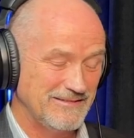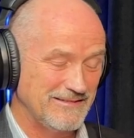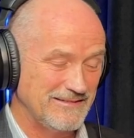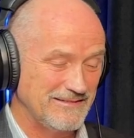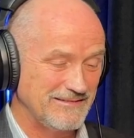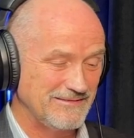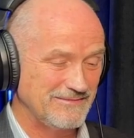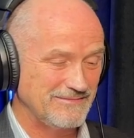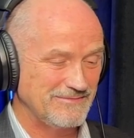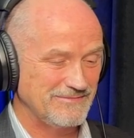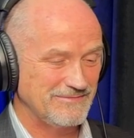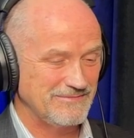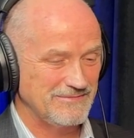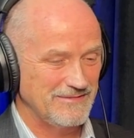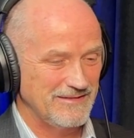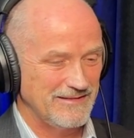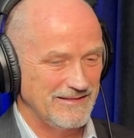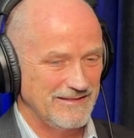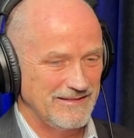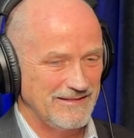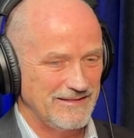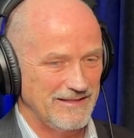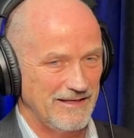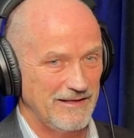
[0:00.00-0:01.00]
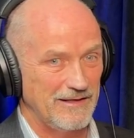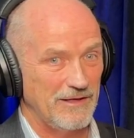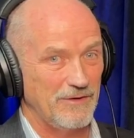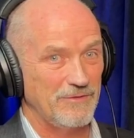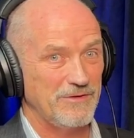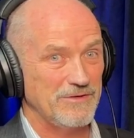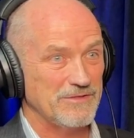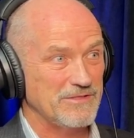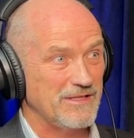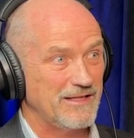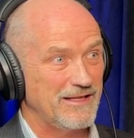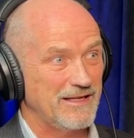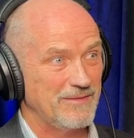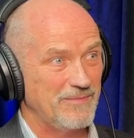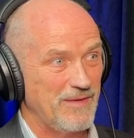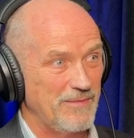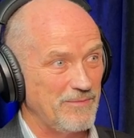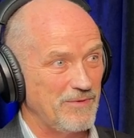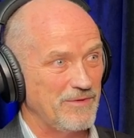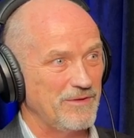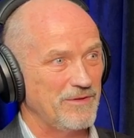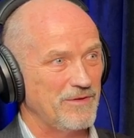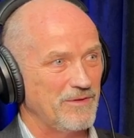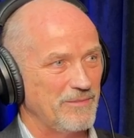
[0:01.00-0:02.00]
Well, there's a lot of
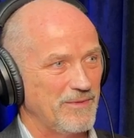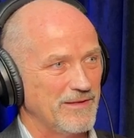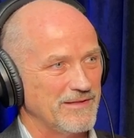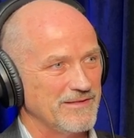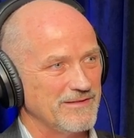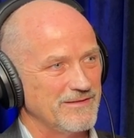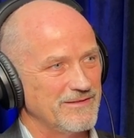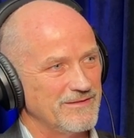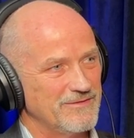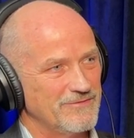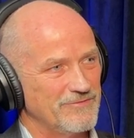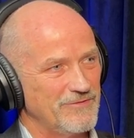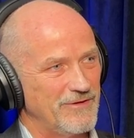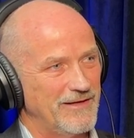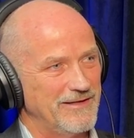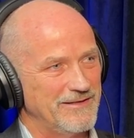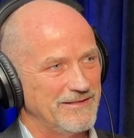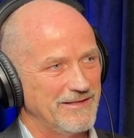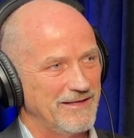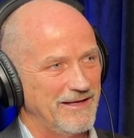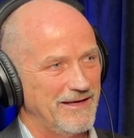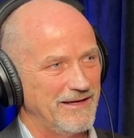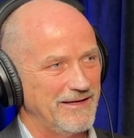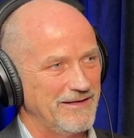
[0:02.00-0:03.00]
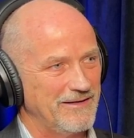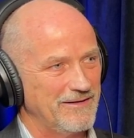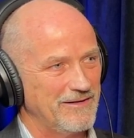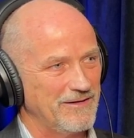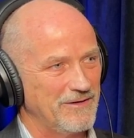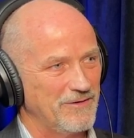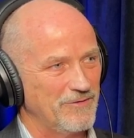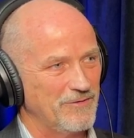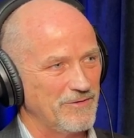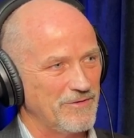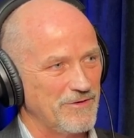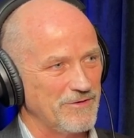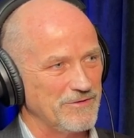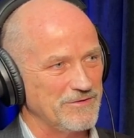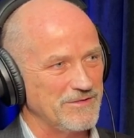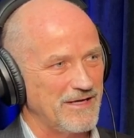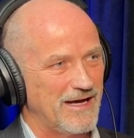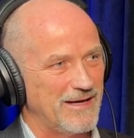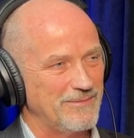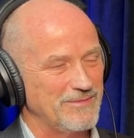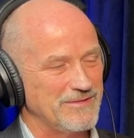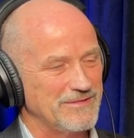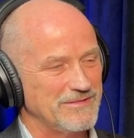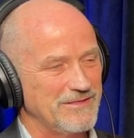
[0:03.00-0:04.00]
people a little bit afraid today, with their
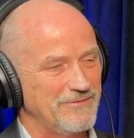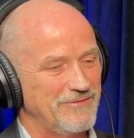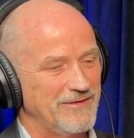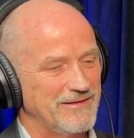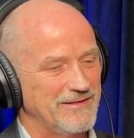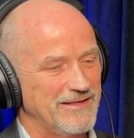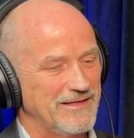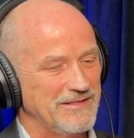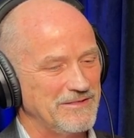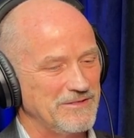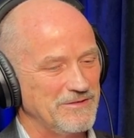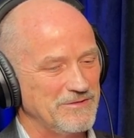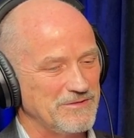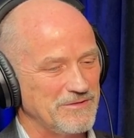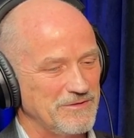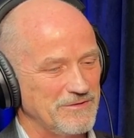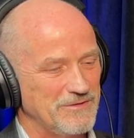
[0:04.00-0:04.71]
jobs and stuff like that too.